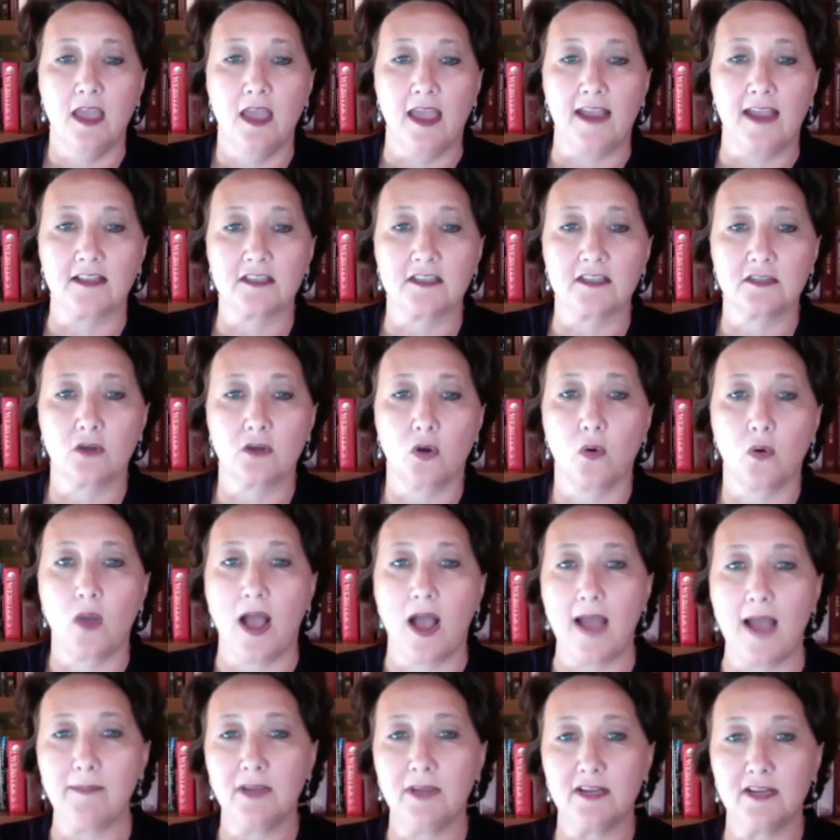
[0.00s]
And so
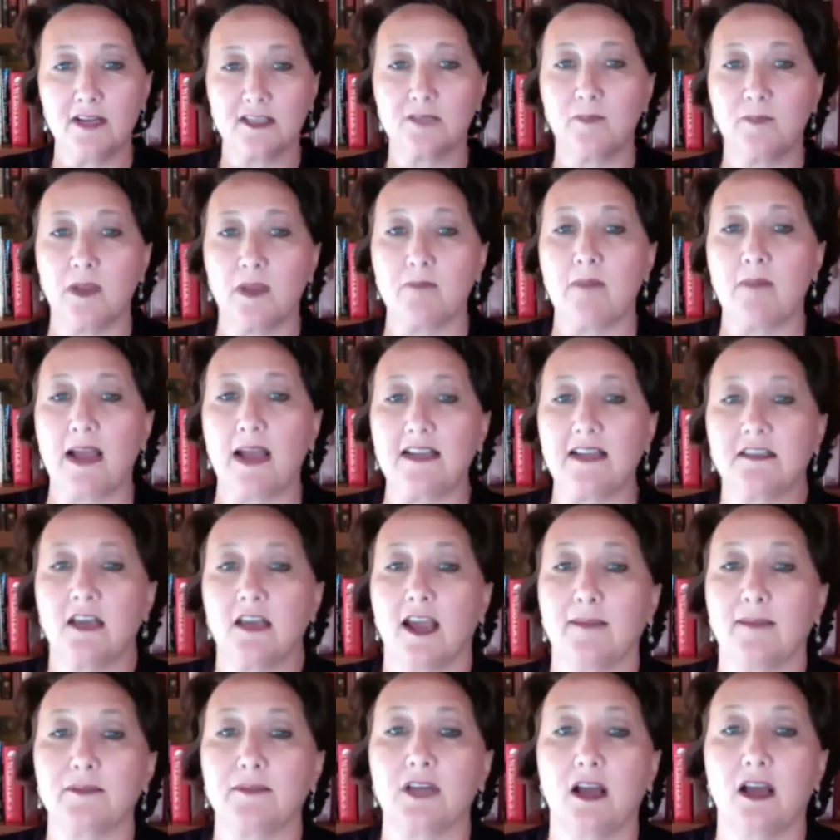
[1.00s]
I'm going to spend my
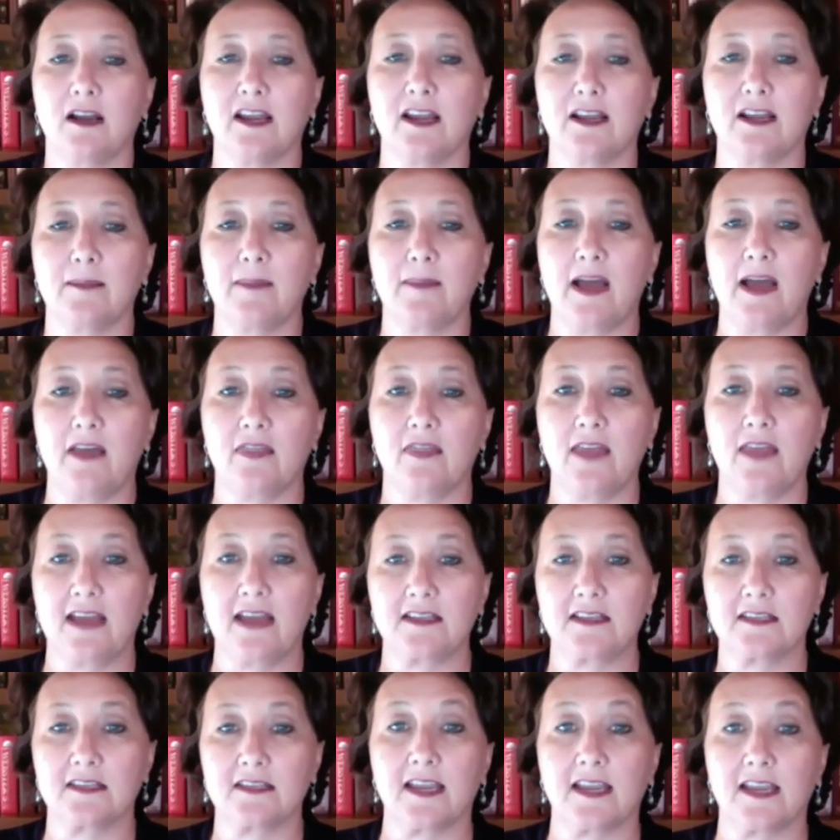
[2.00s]
time talking about that
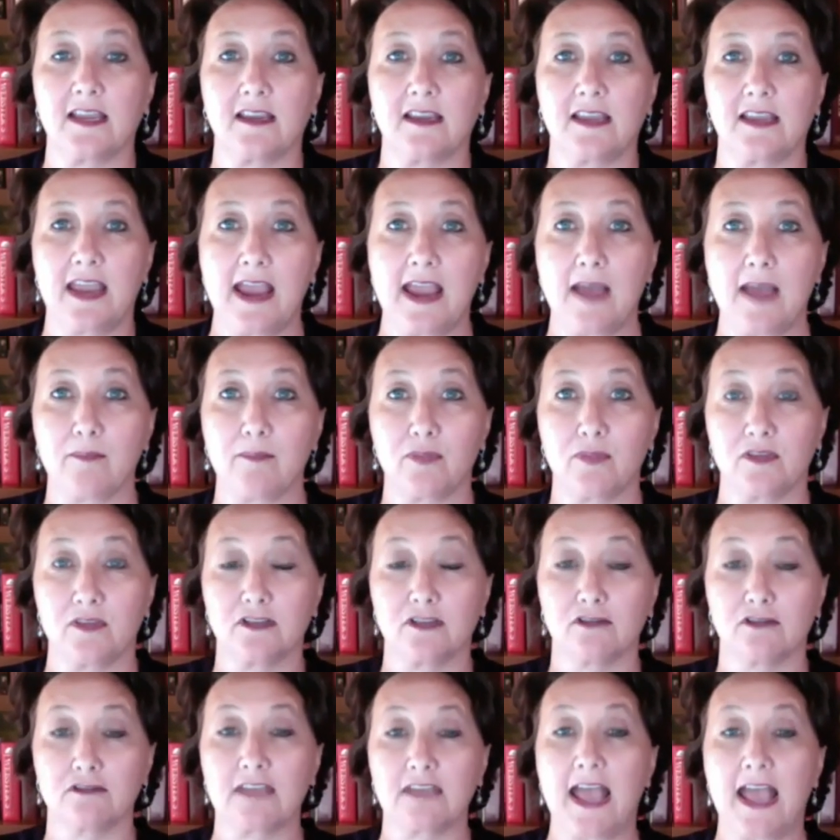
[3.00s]
second camp, the
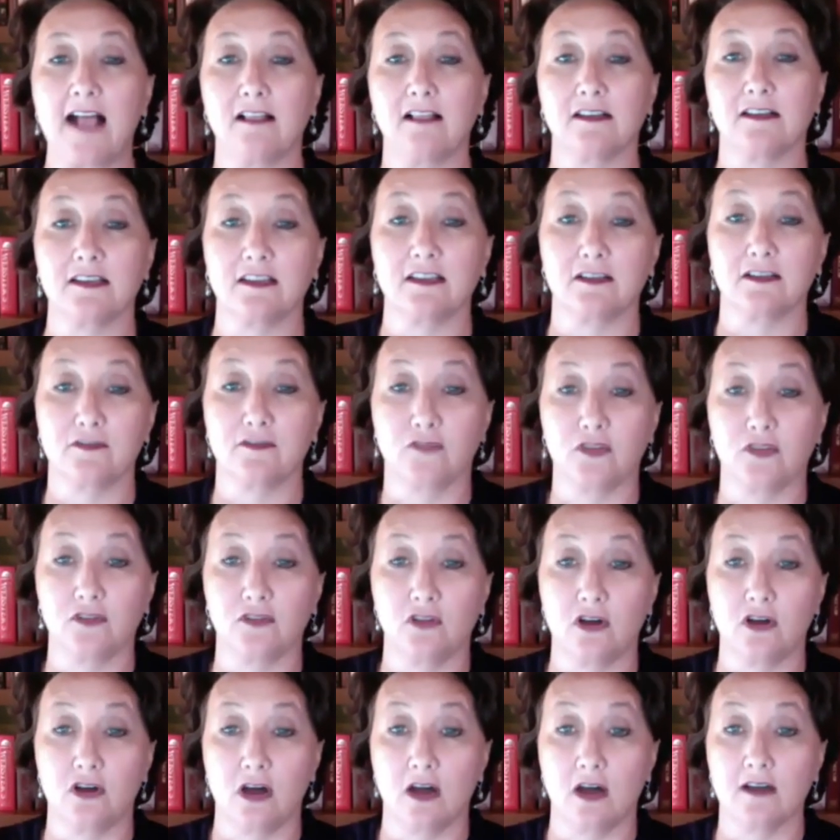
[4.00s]
totality of the
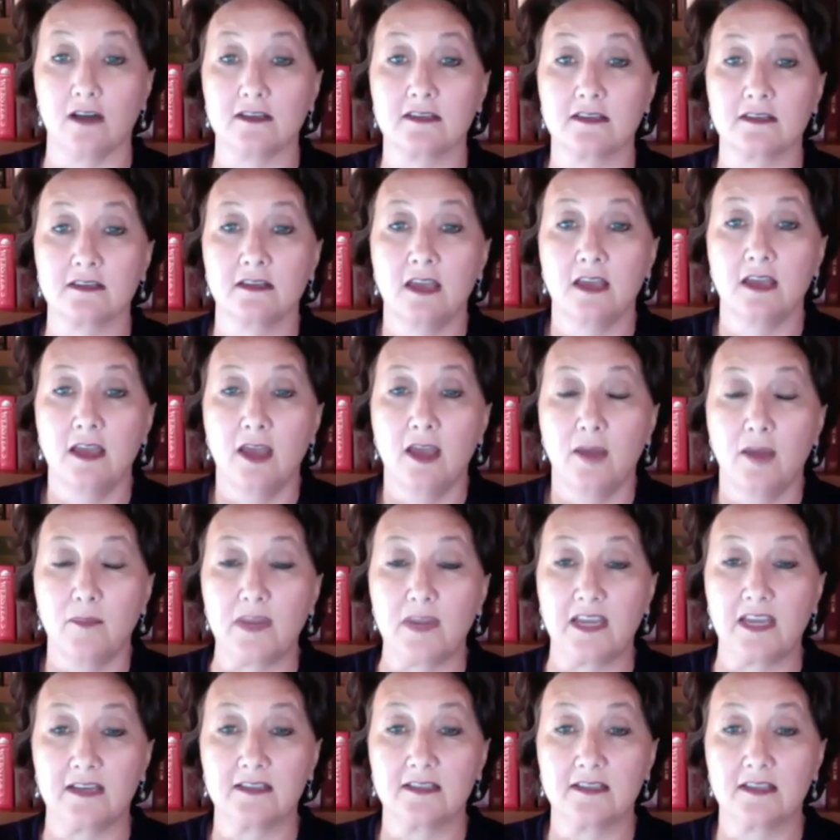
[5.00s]
laws,
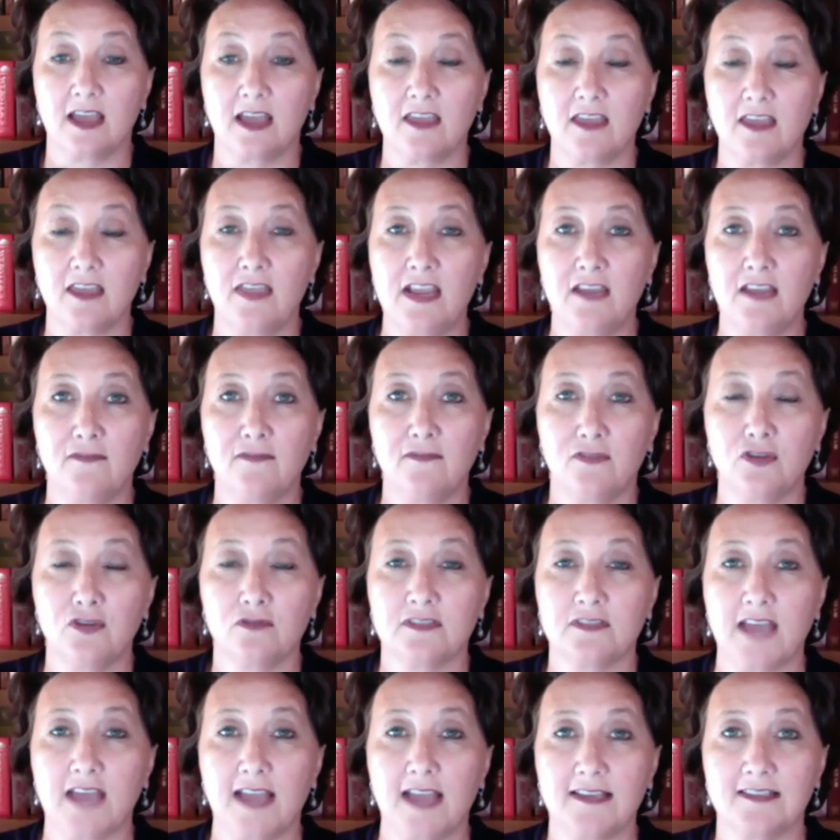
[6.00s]
because I think if you
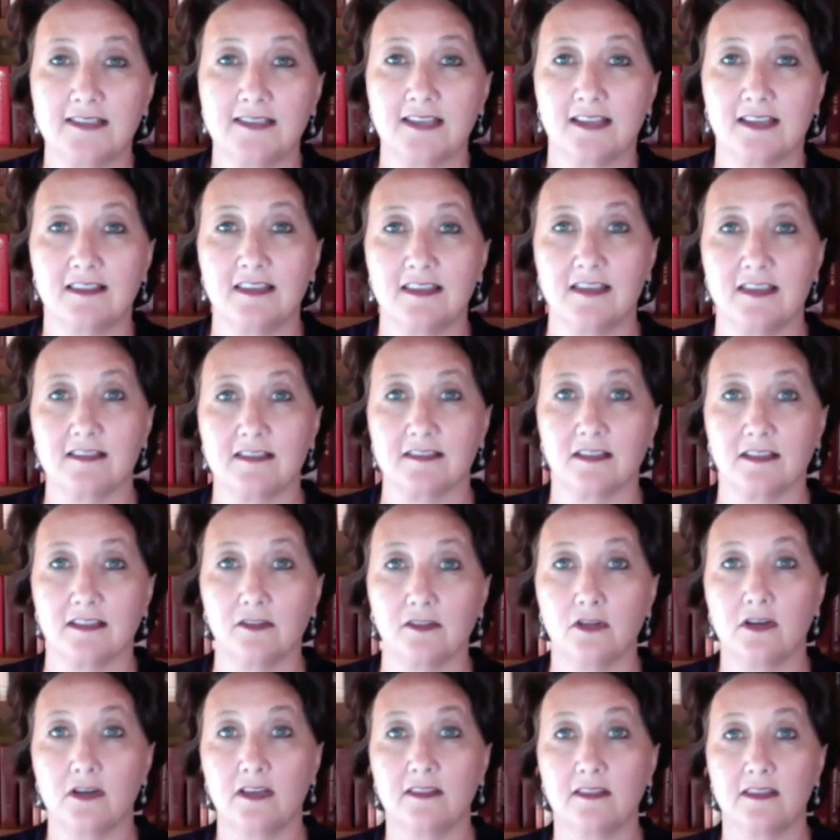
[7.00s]
dissect these and
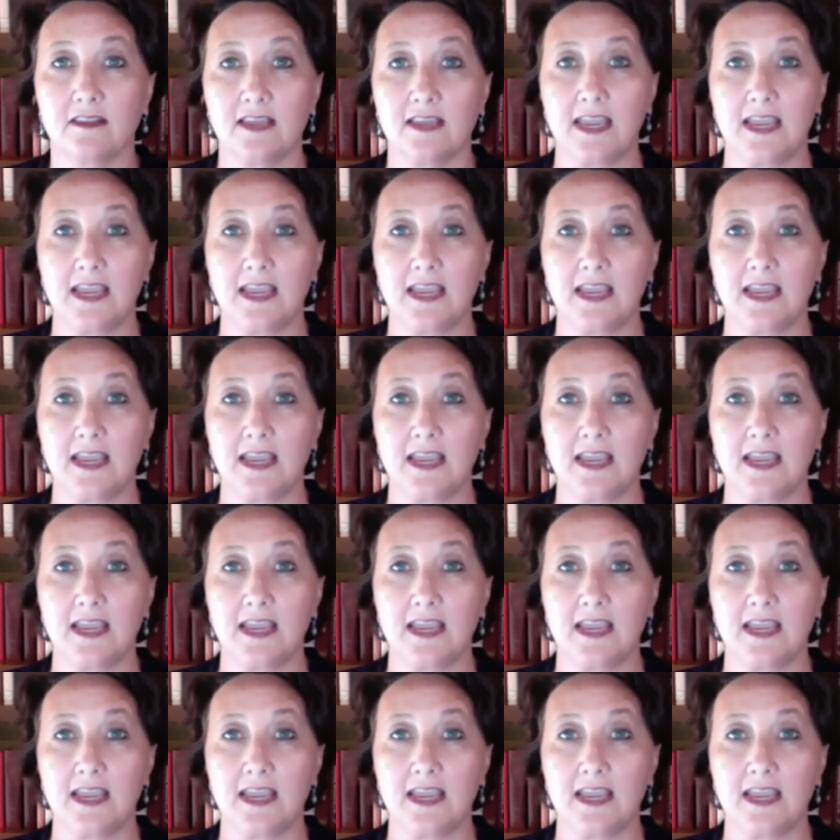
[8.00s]
look at the